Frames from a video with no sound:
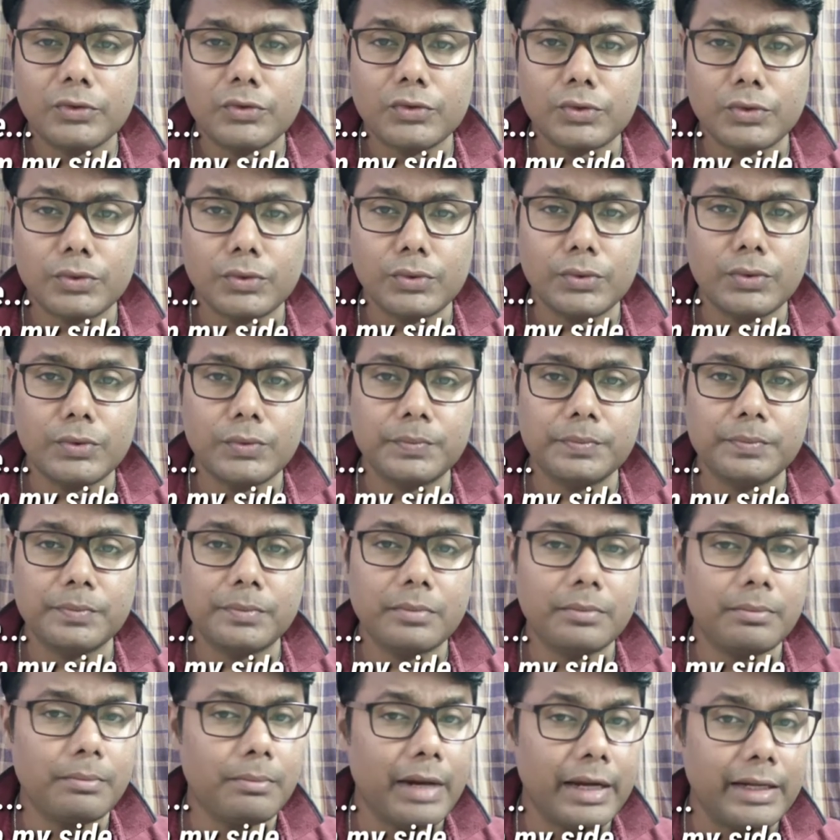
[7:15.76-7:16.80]
So
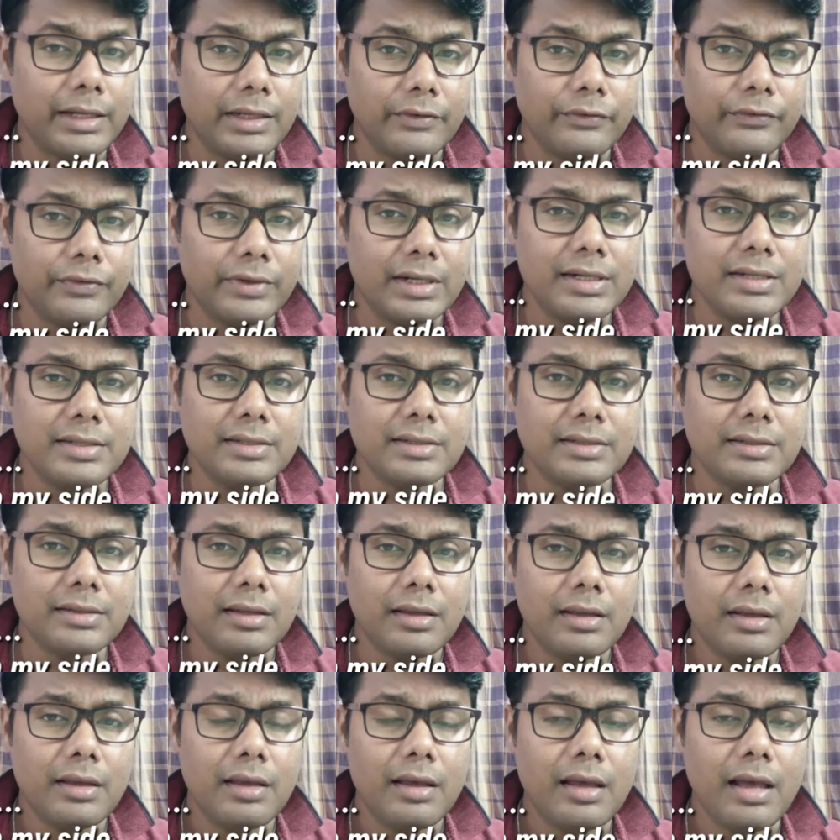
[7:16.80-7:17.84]
my dear friends,
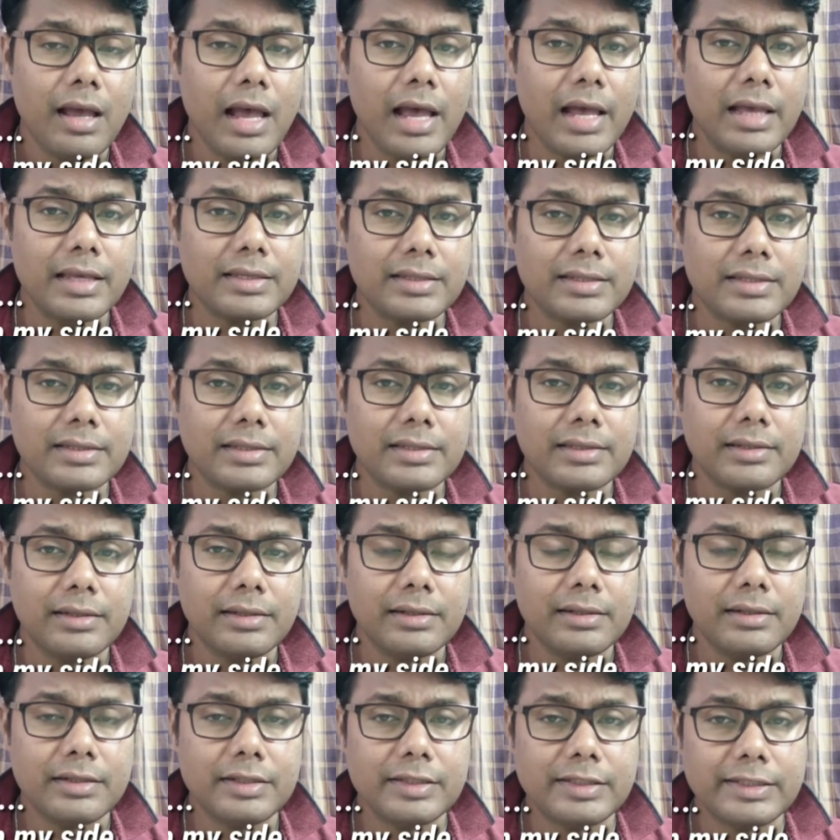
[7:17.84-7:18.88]
as
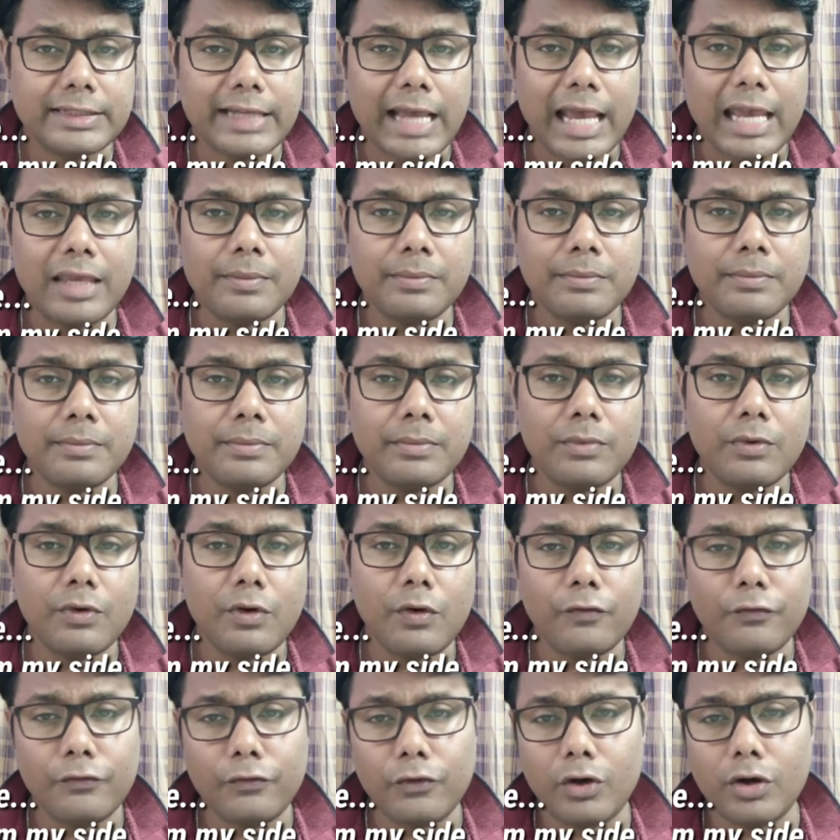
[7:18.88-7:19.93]
time
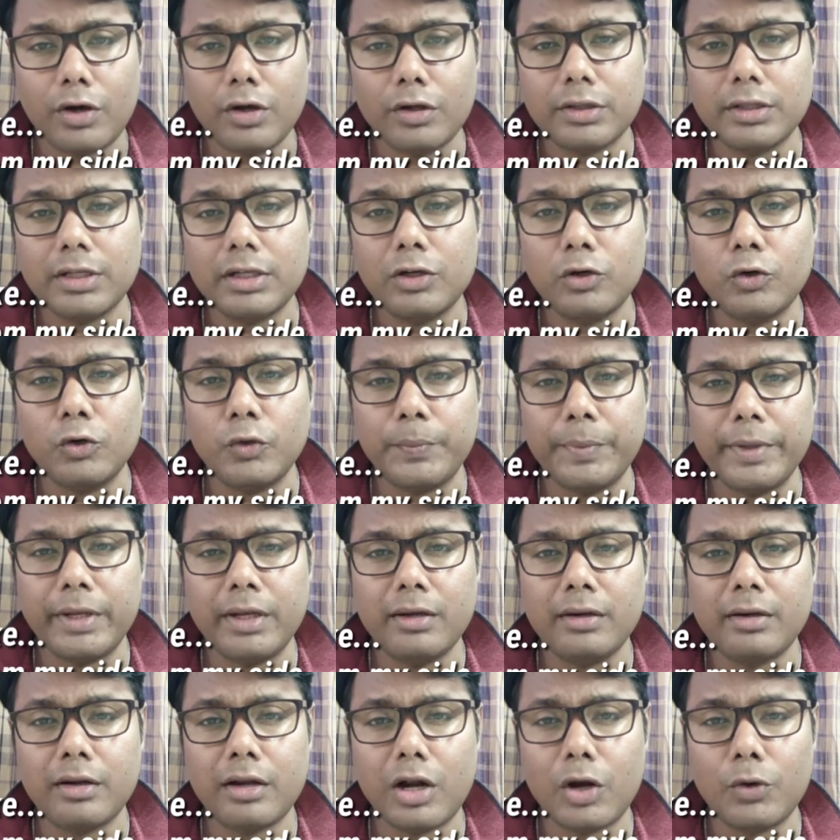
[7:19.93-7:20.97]
for the
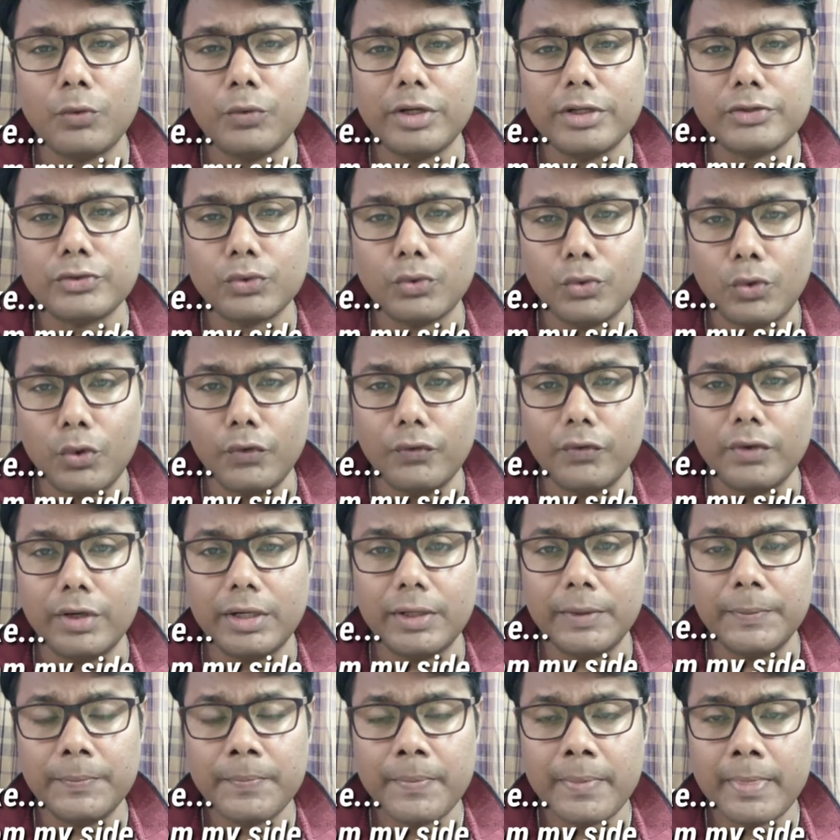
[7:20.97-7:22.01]
opinion round is
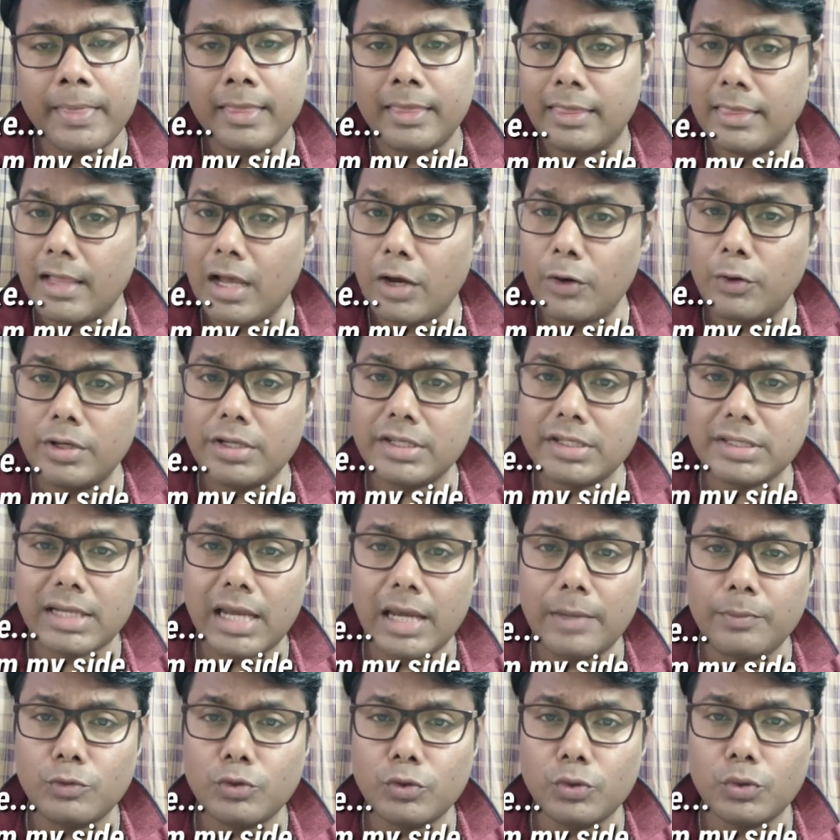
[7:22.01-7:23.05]
over, now it's
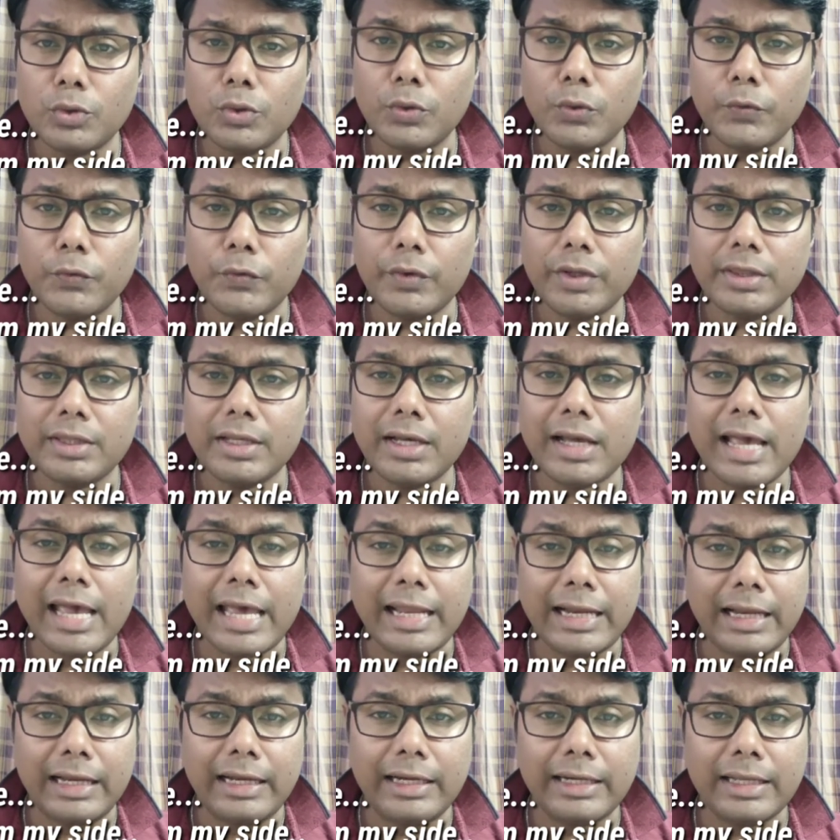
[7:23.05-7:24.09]
time to go with the
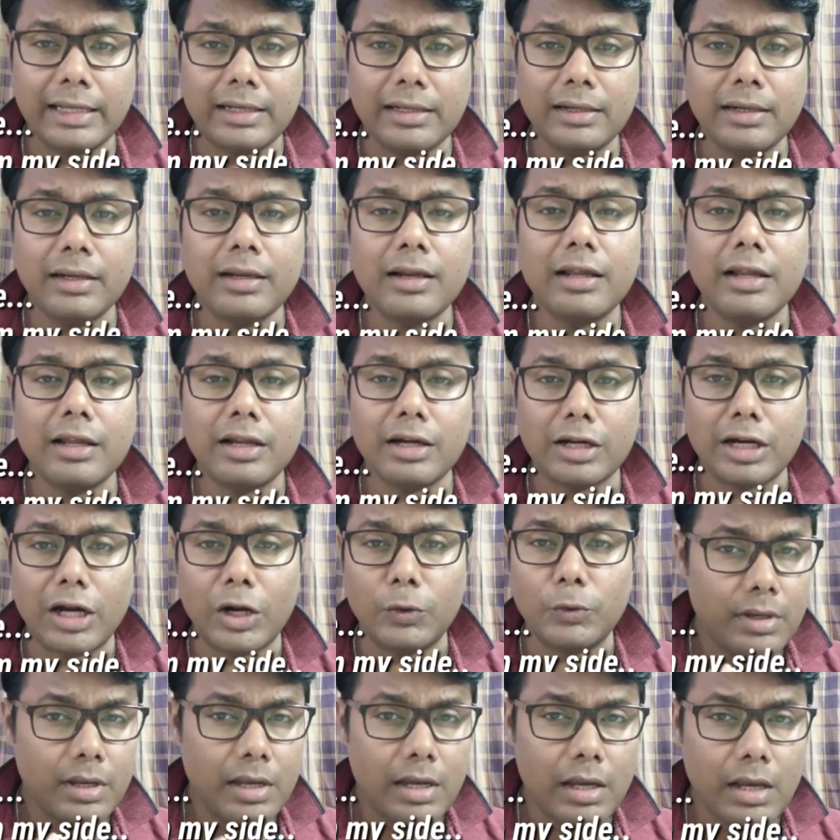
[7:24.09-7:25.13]
analytical
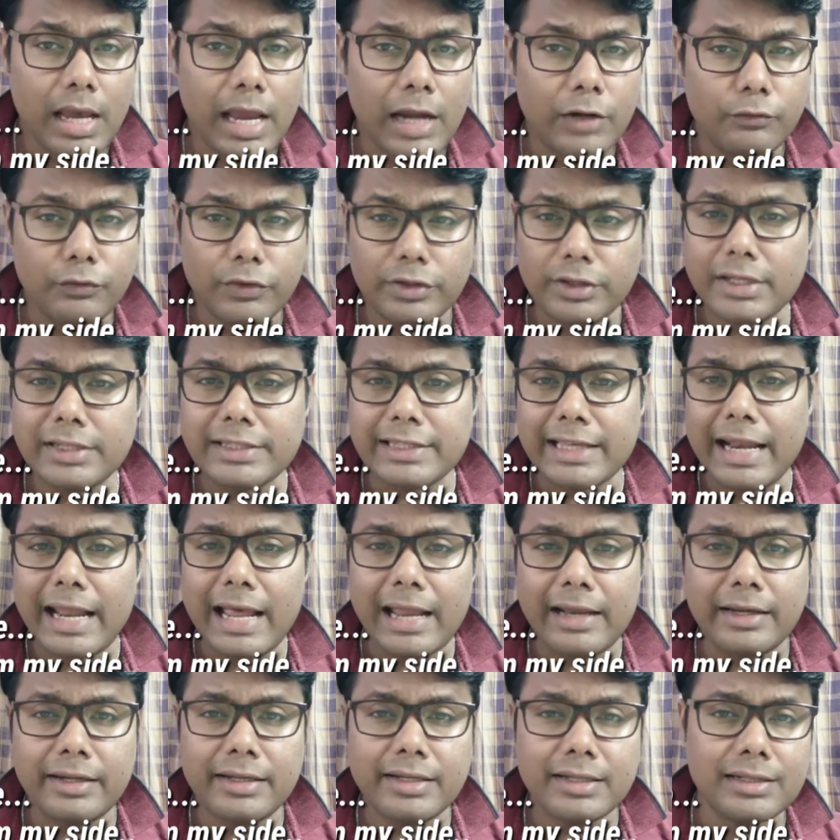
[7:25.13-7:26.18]
round. And with this
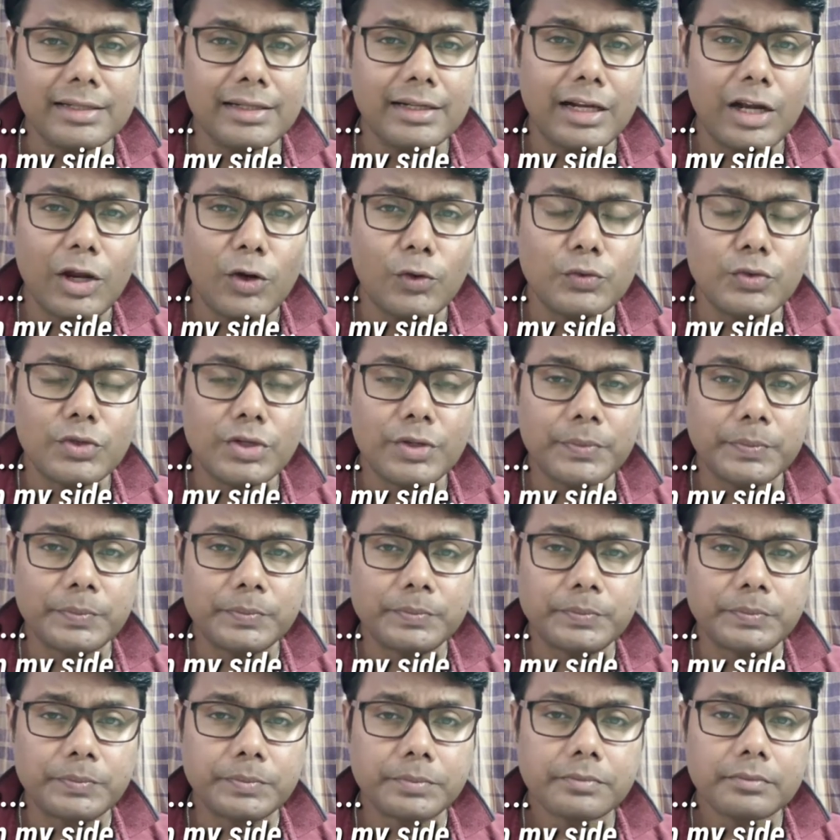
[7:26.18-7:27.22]
analytical round,
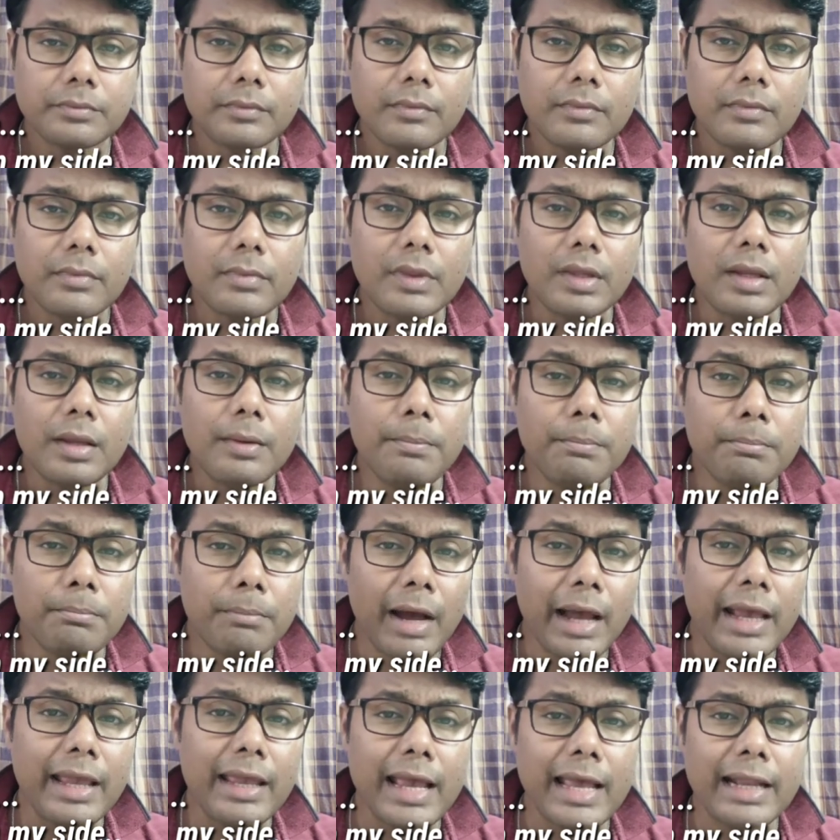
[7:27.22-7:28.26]

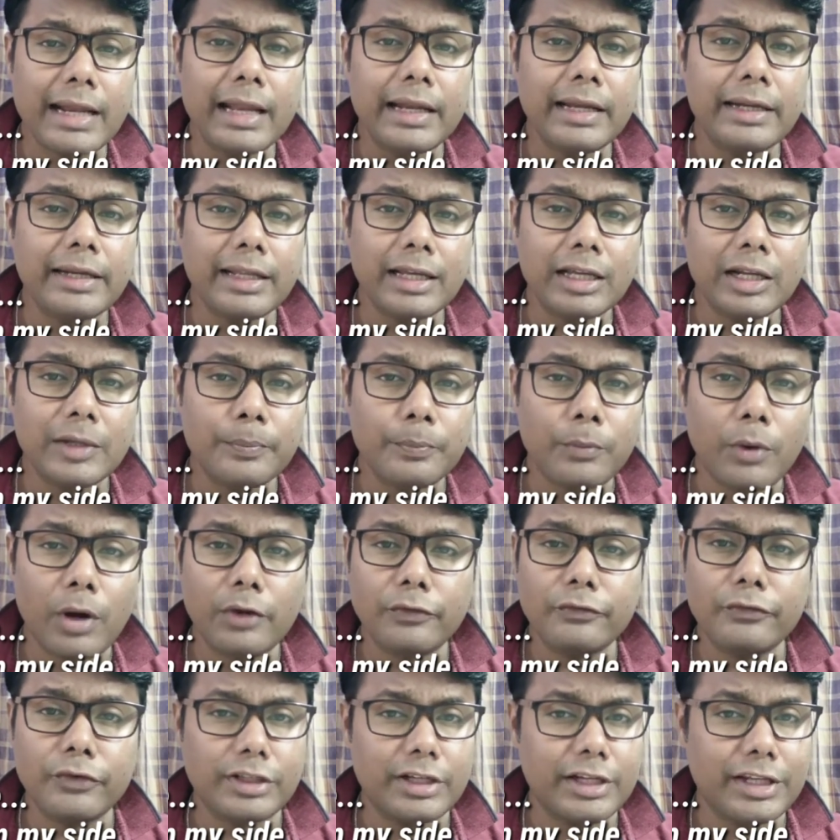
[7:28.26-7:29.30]
my analytical
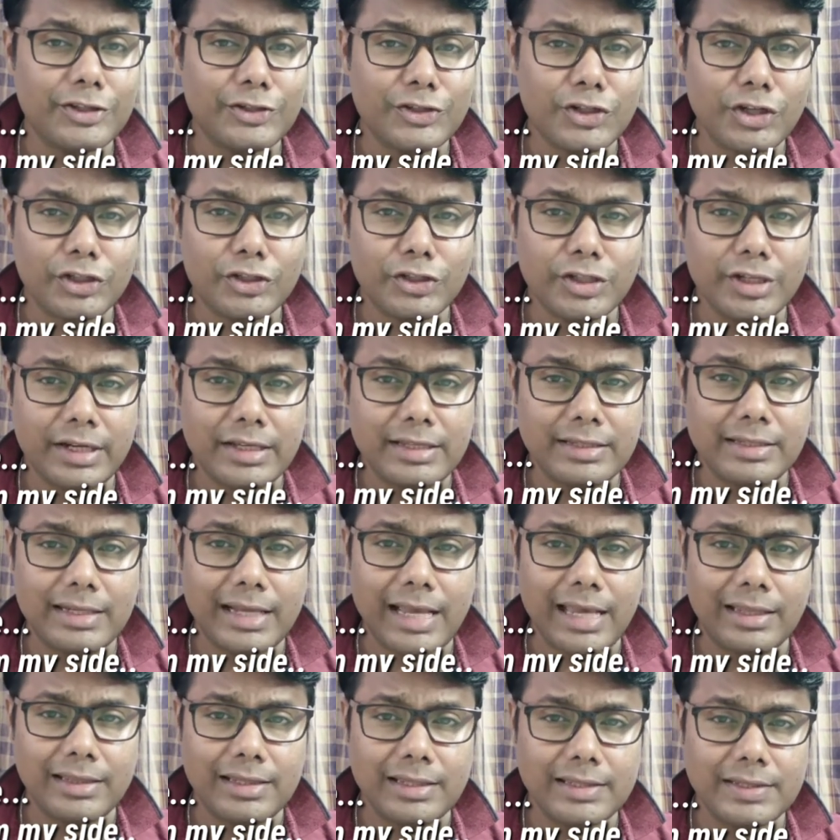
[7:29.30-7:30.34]
point for the discussion is
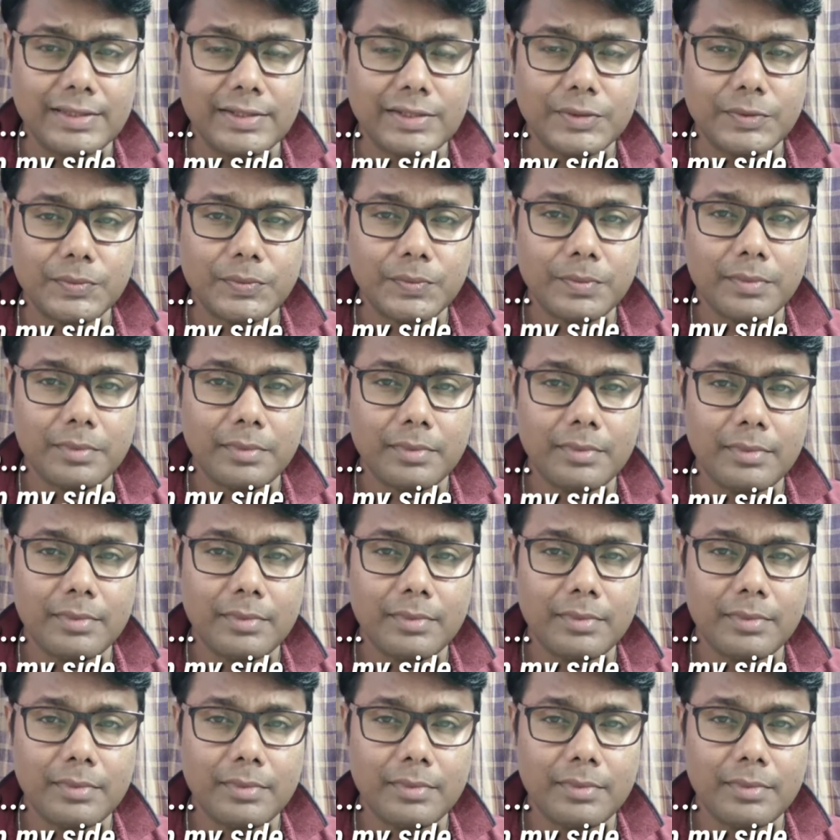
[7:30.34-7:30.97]
like this.